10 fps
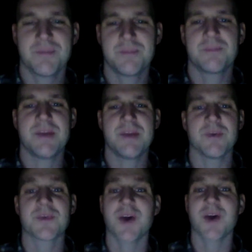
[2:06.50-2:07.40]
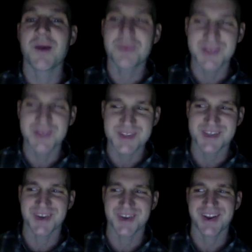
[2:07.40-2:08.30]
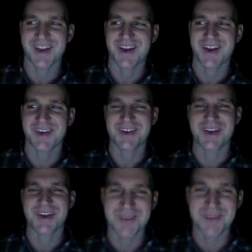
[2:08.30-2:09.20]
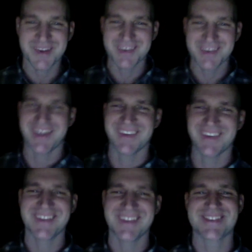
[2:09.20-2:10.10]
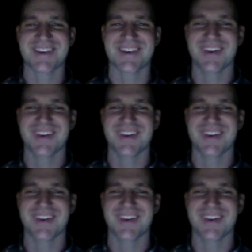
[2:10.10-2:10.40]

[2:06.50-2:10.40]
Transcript: people of competence are kind of hard to come by every now and then. So